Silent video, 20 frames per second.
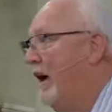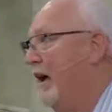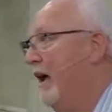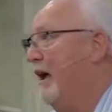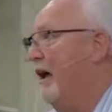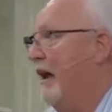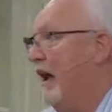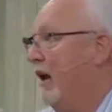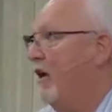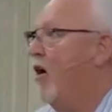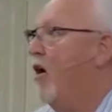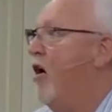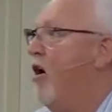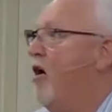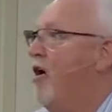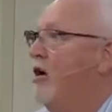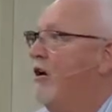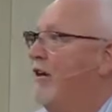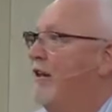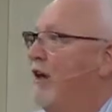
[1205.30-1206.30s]
and, and a
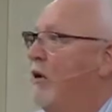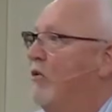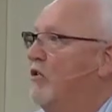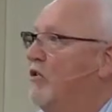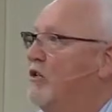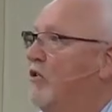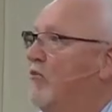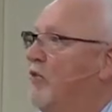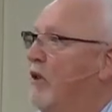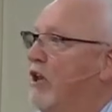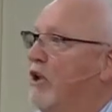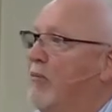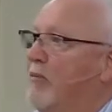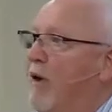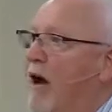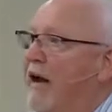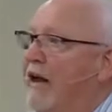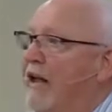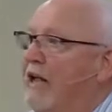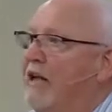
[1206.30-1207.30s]
heart that was completely
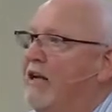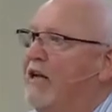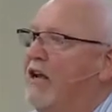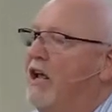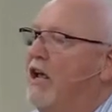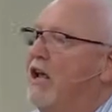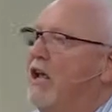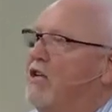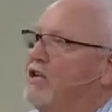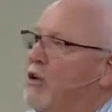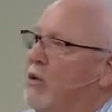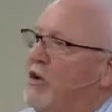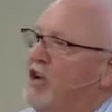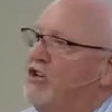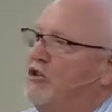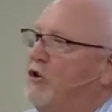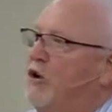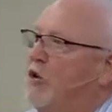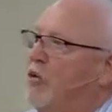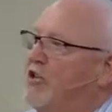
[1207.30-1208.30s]
bought in. So
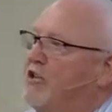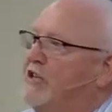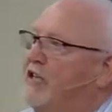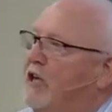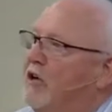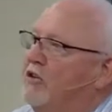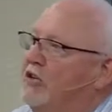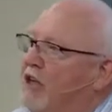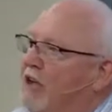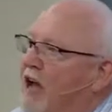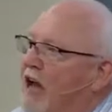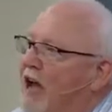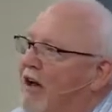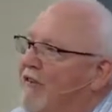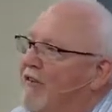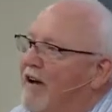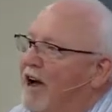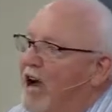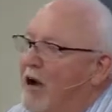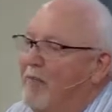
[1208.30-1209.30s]
Israel was guilty
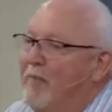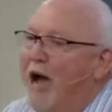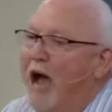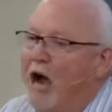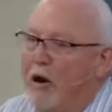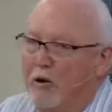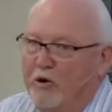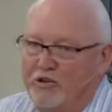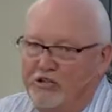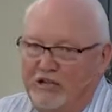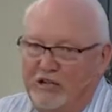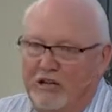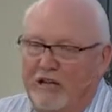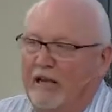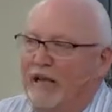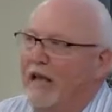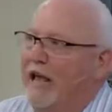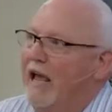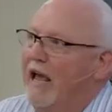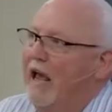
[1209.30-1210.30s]
of hypocrisy.
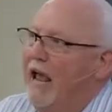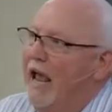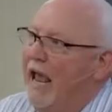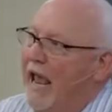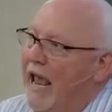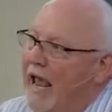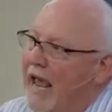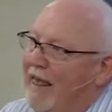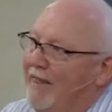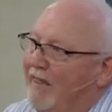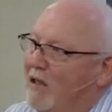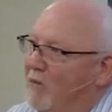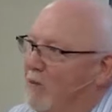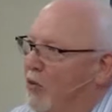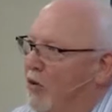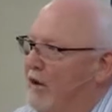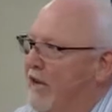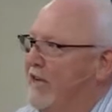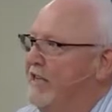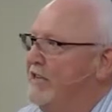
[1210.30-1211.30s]
And the
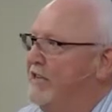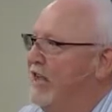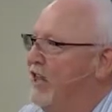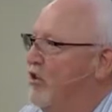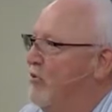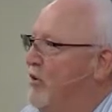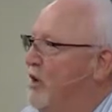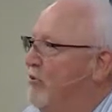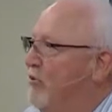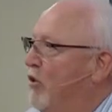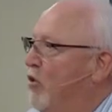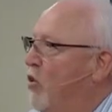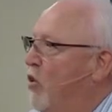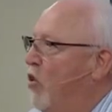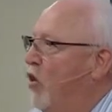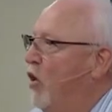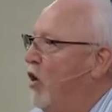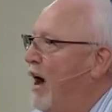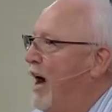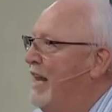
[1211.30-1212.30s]
priests and the people
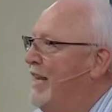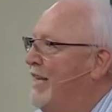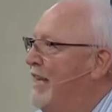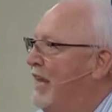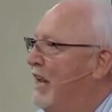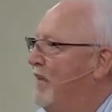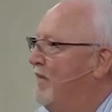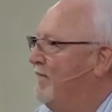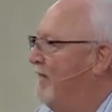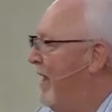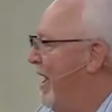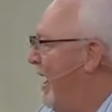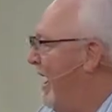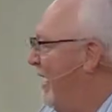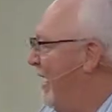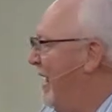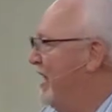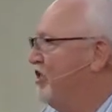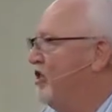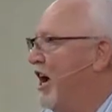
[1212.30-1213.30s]
were
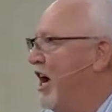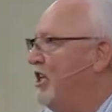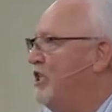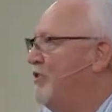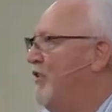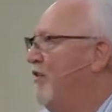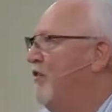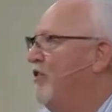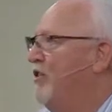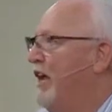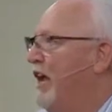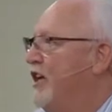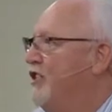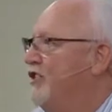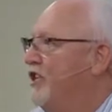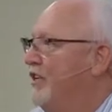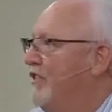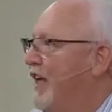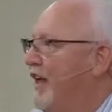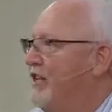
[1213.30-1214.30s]
identified as God's favored
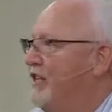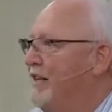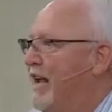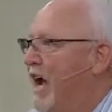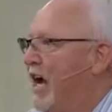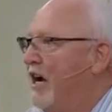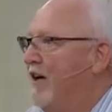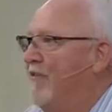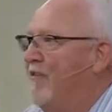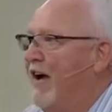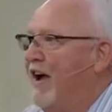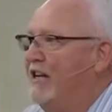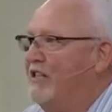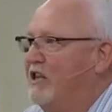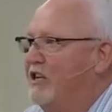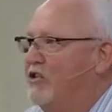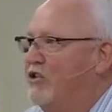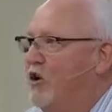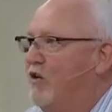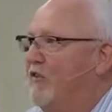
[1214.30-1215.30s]
nation. They sacrificed,
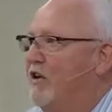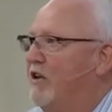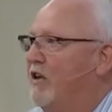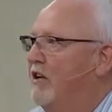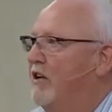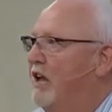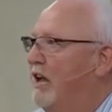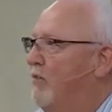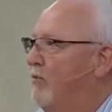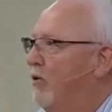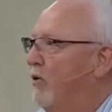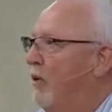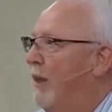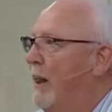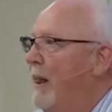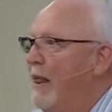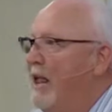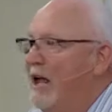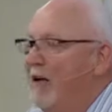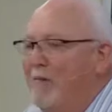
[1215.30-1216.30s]
they served in the temple,
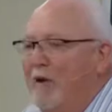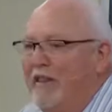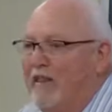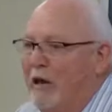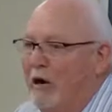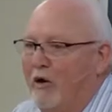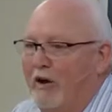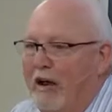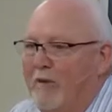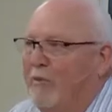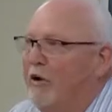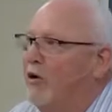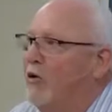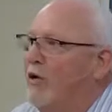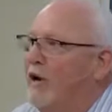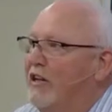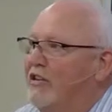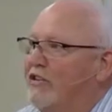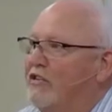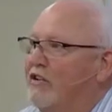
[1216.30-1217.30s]
but they were
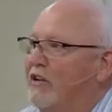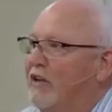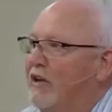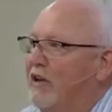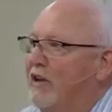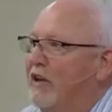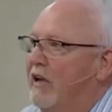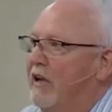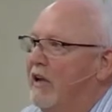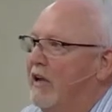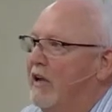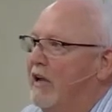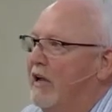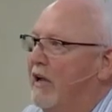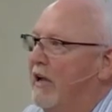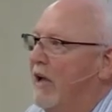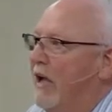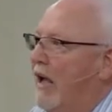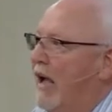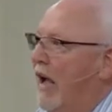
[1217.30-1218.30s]
hypocrites.
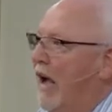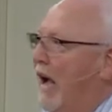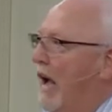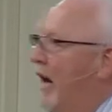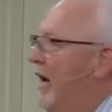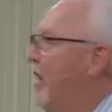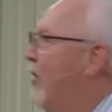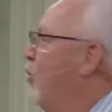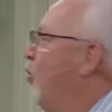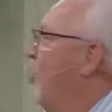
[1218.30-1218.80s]
Uh, in other